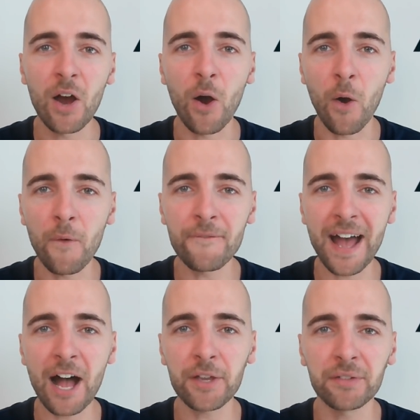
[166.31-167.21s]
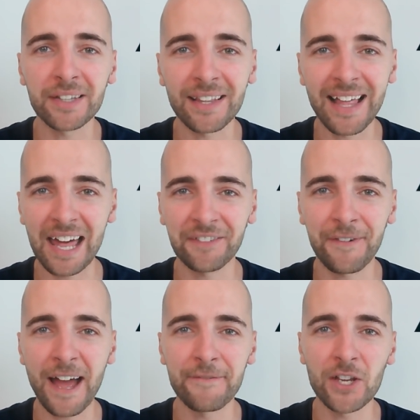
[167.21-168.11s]
Home values in the last
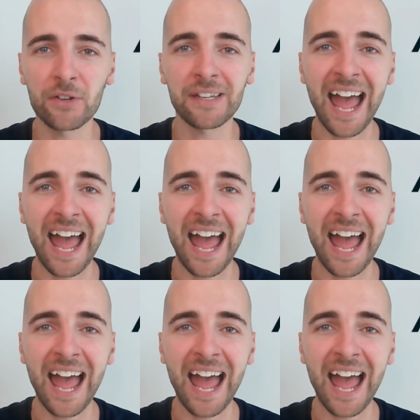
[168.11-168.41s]
5 years